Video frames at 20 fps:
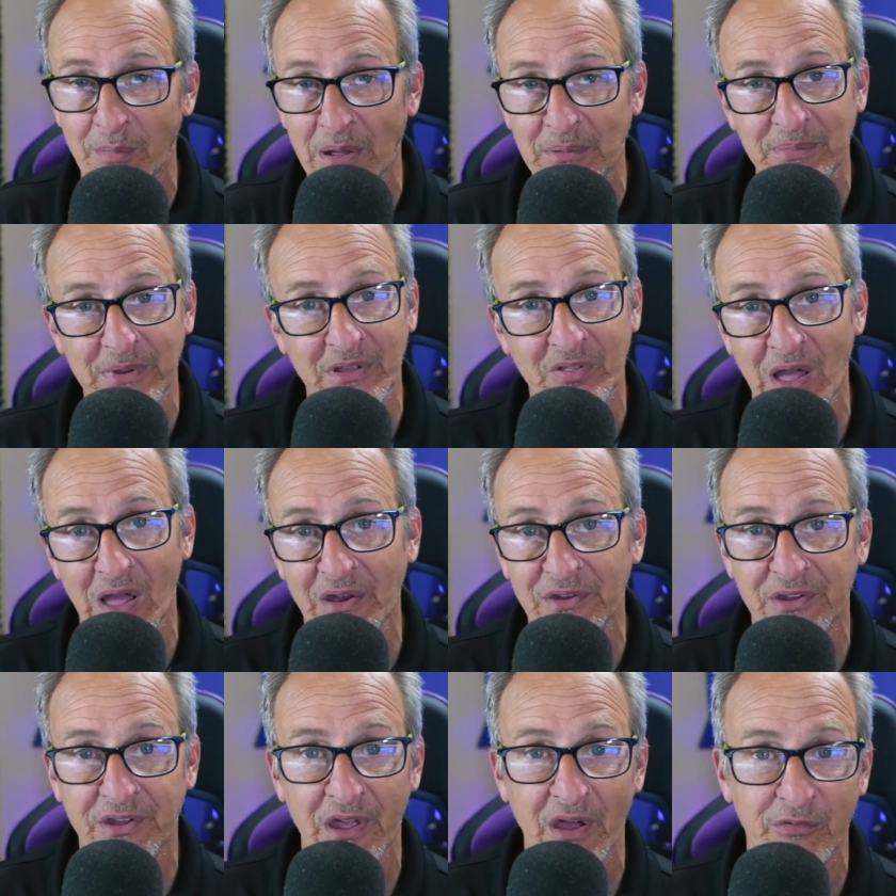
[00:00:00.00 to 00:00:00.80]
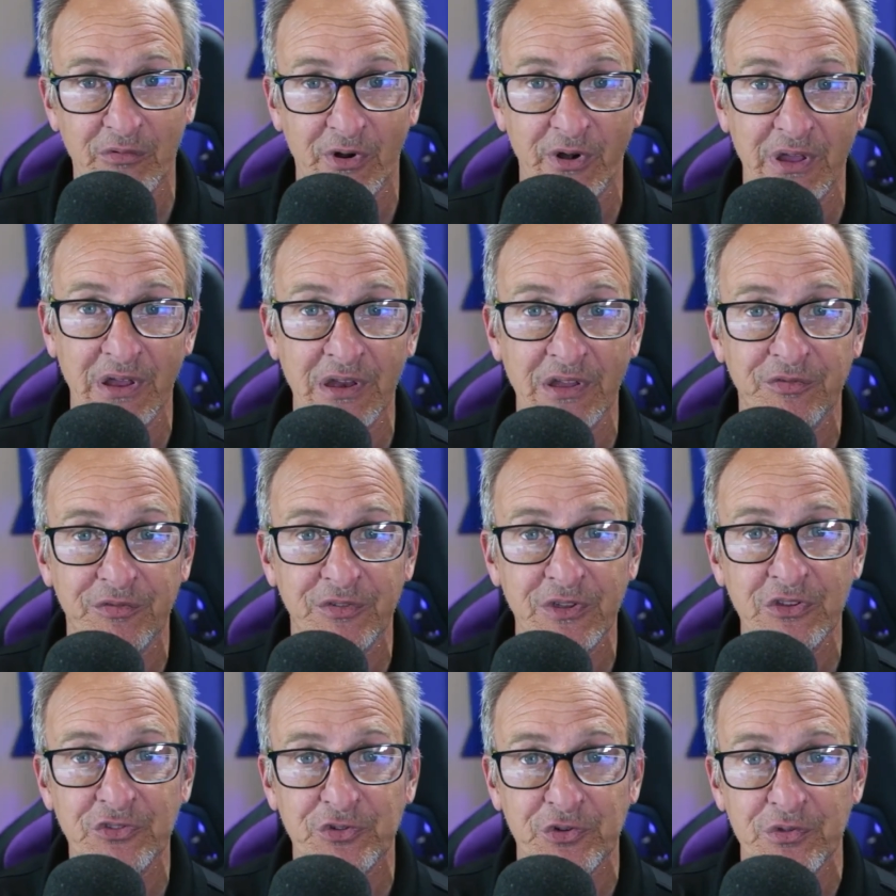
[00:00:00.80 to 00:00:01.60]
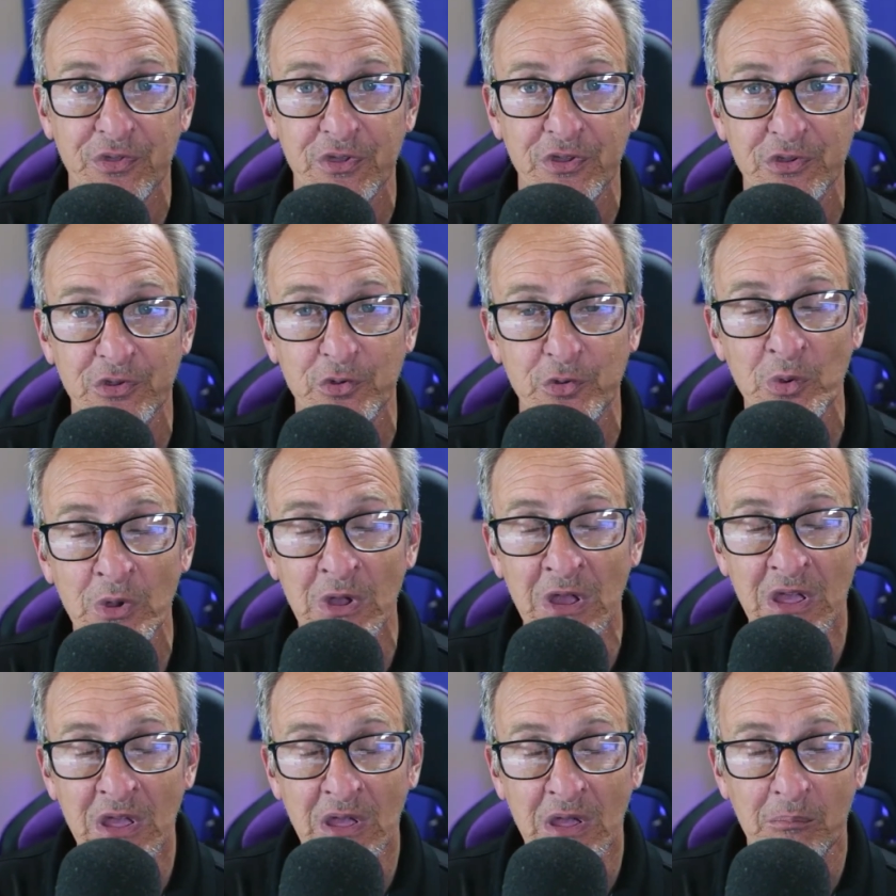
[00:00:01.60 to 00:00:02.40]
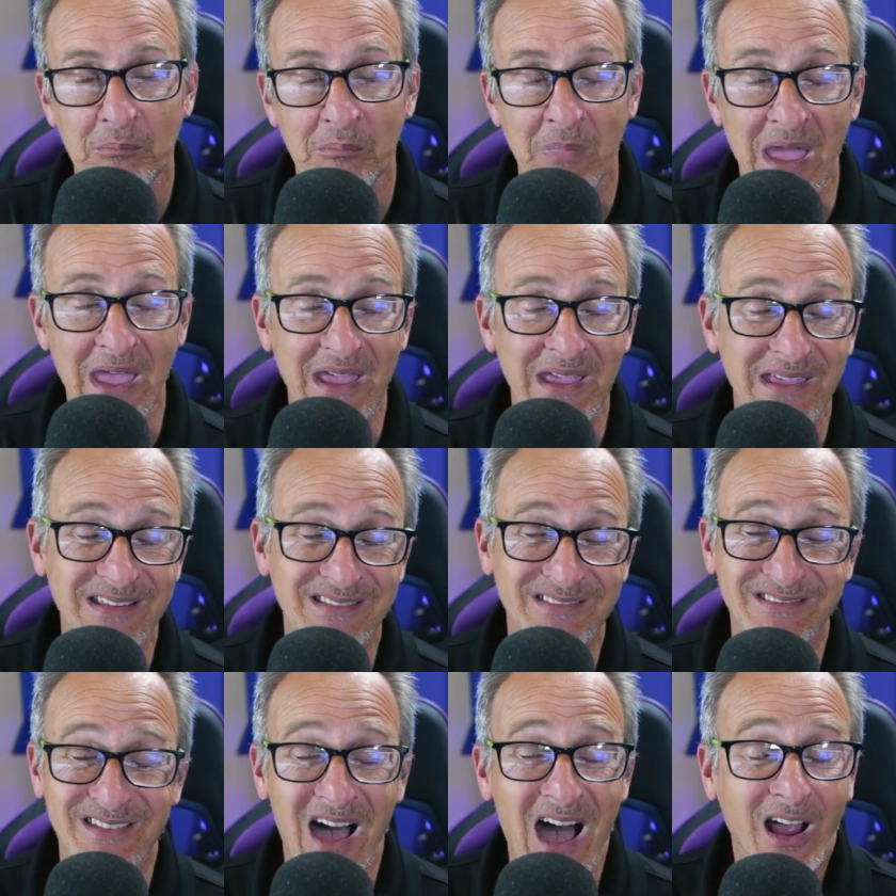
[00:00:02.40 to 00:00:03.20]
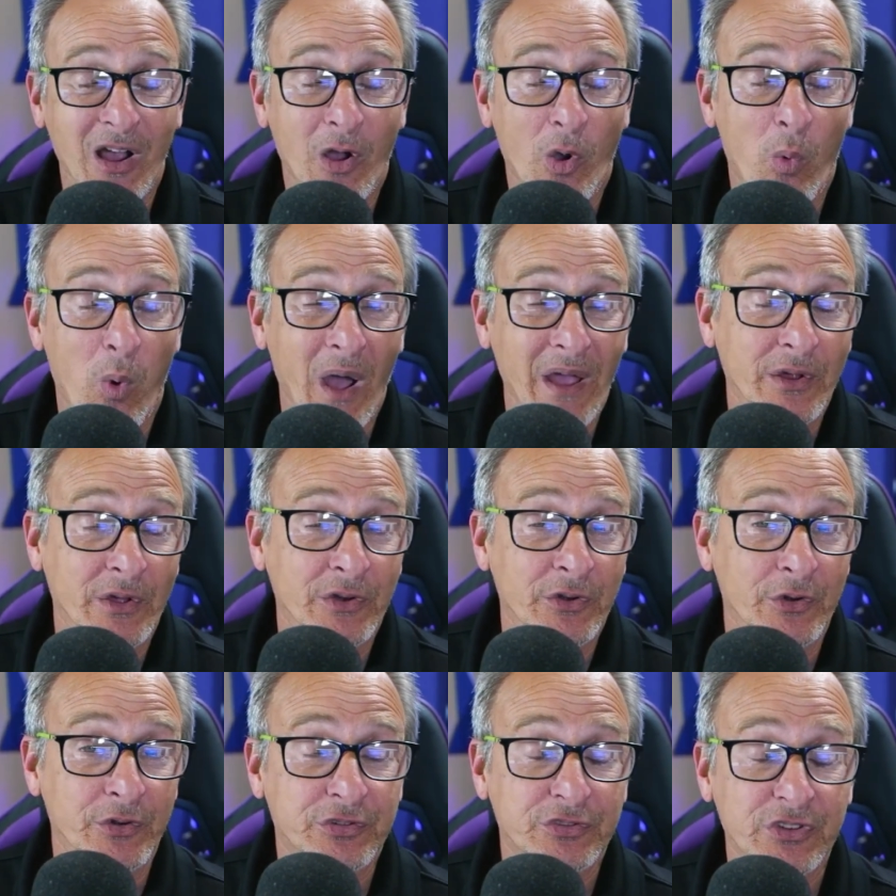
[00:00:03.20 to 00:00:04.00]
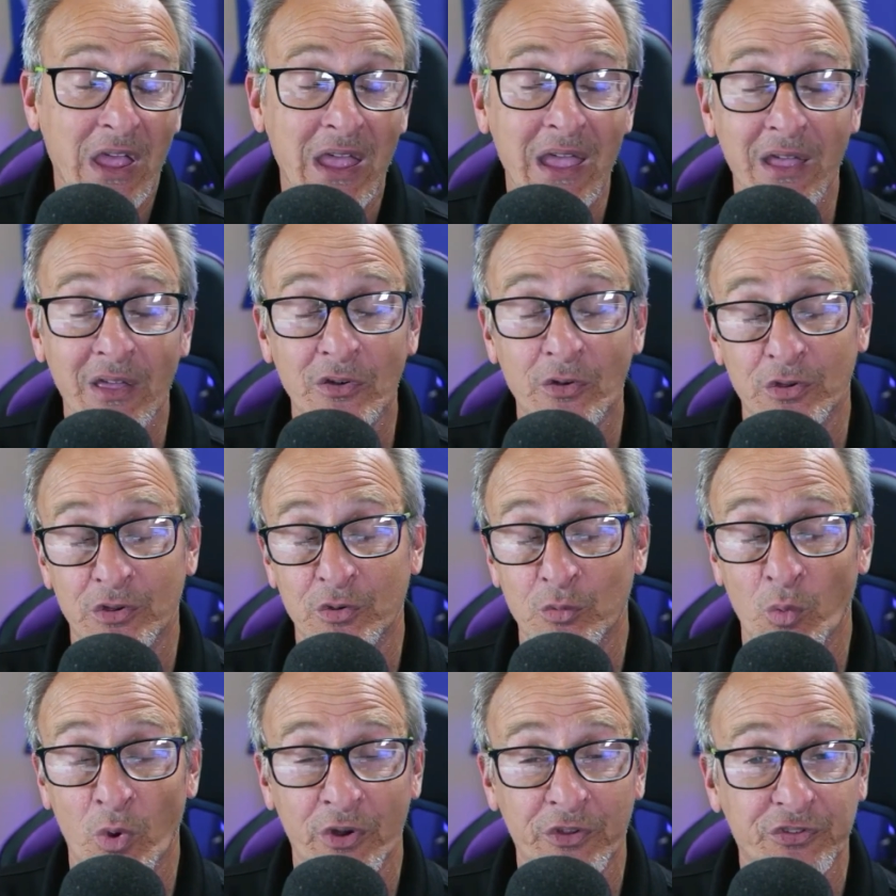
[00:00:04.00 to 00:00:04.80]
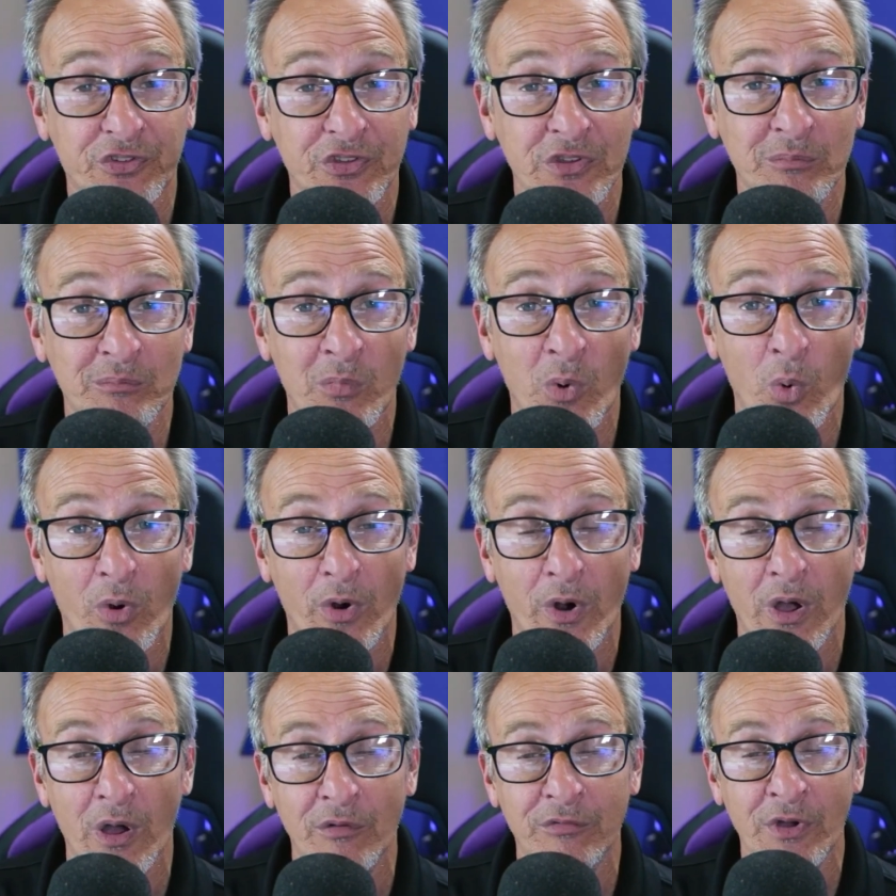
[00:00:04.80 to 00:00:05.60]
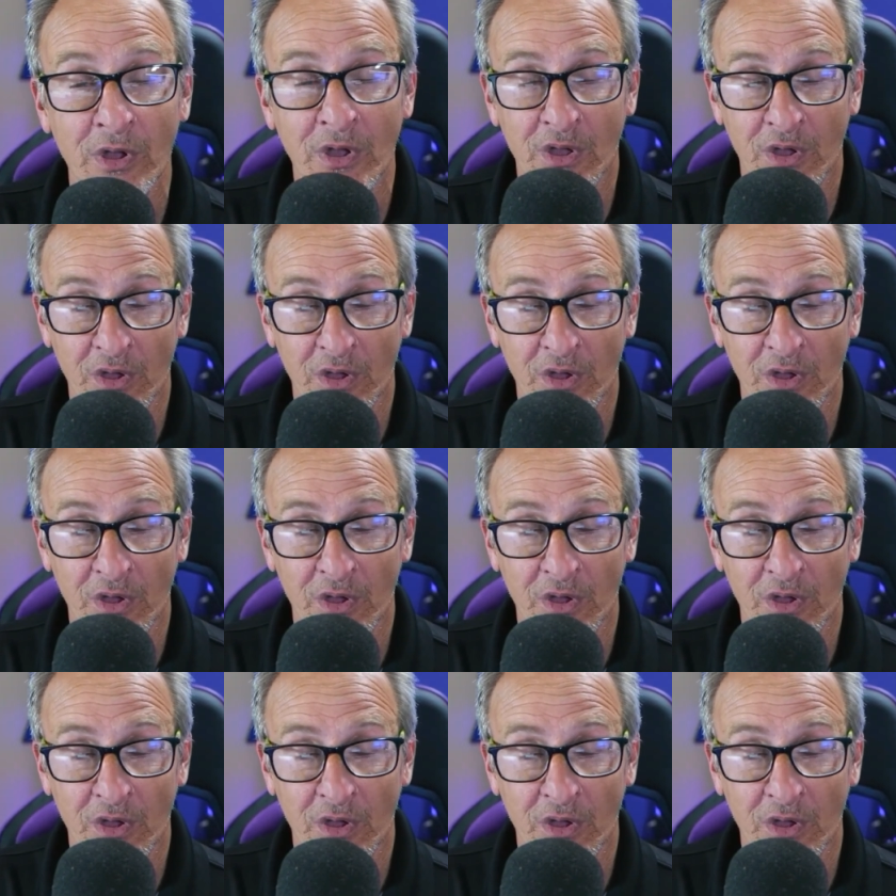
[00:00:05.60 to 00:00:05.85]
I'd be glad to cover any feature that you may not quite understand or you want to see more of.